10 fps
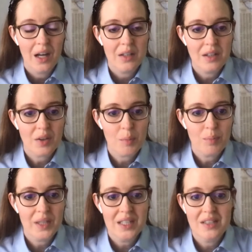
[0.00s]
Now, the
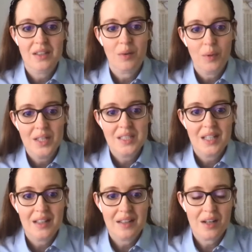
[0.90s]
plan is on
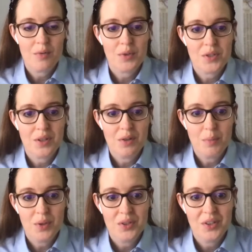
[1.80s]
Wednesday, the Air Force
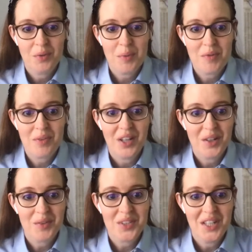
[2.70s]
Thunderbirds will be
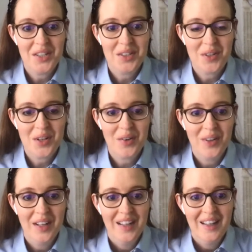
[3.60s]
flying over San Antonio,
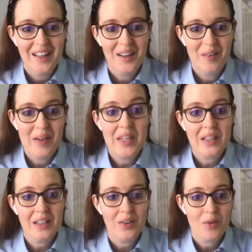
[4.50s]
and
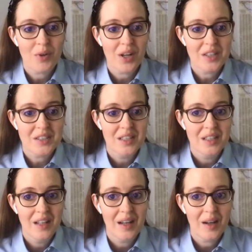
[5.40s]
then later over
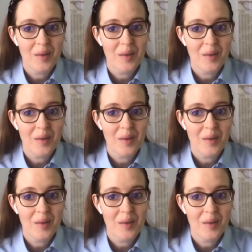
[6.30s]
Austin.